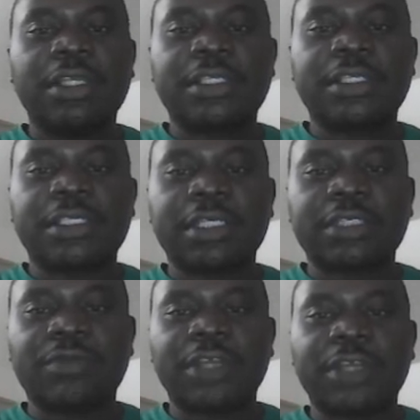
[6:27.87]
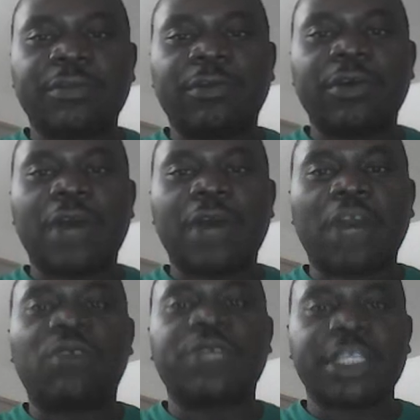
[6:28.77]
this is just meant for
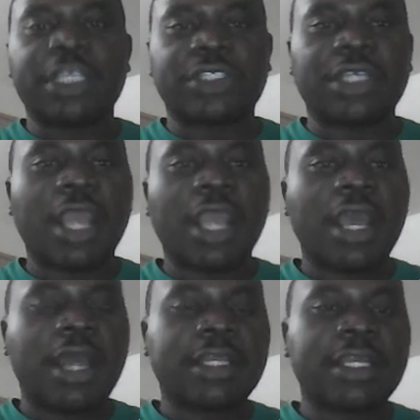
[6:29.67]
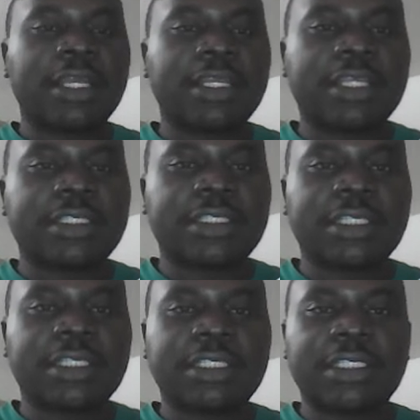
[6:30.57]
accommodation. And then there's
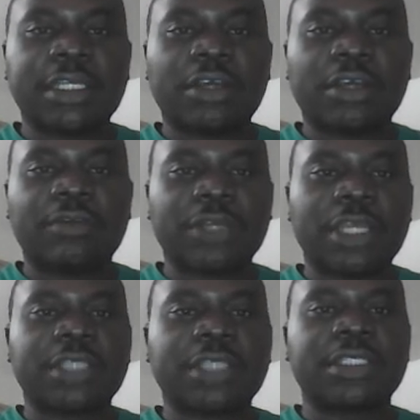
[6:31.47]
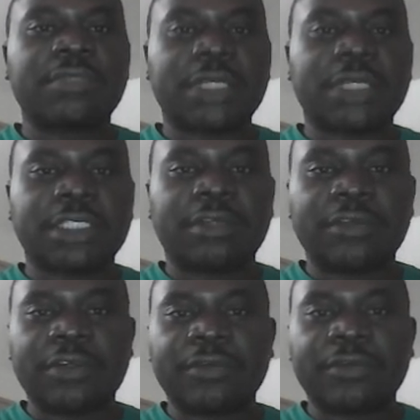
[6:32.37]
the Chin Communications Master
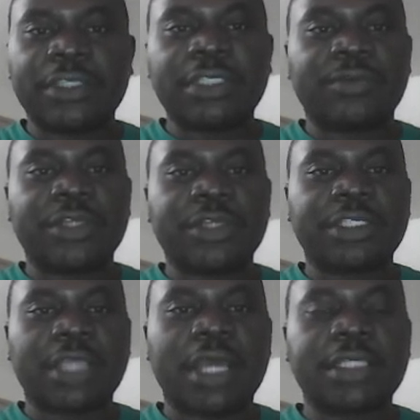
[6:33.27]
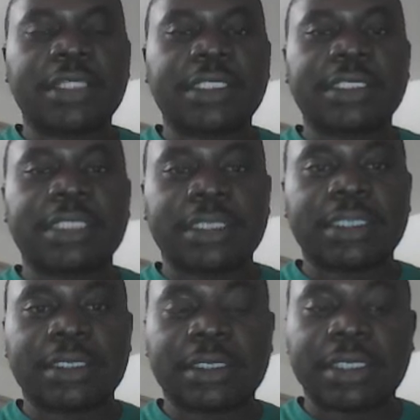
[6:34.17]
of Interpreting and
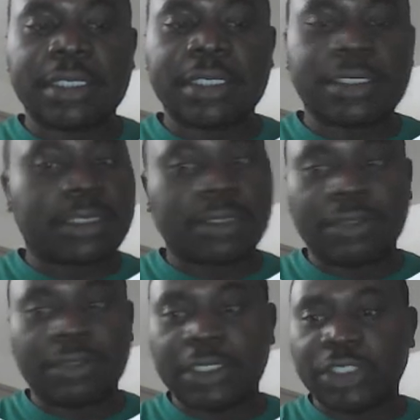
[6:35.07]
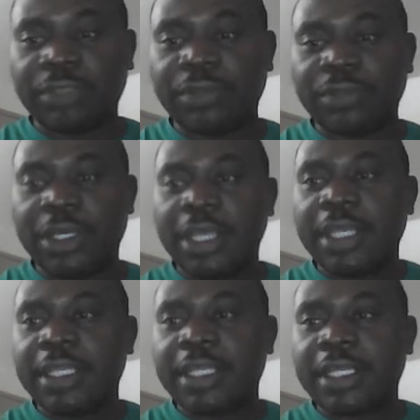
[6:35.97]
Translation Studies Scholarship.
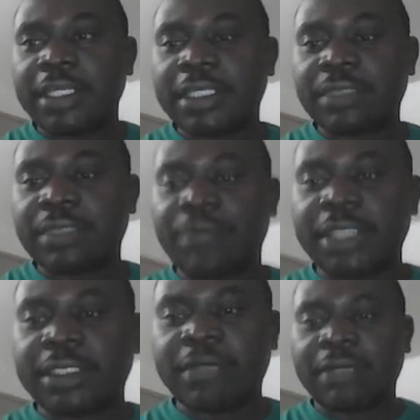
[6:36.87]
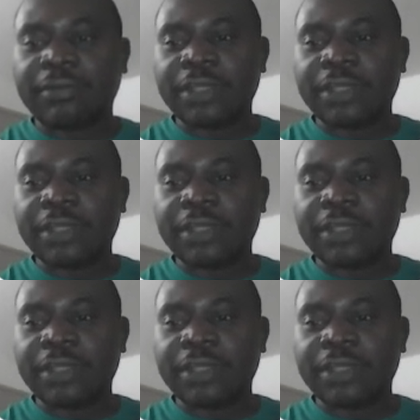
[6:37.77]
Then there's a Master of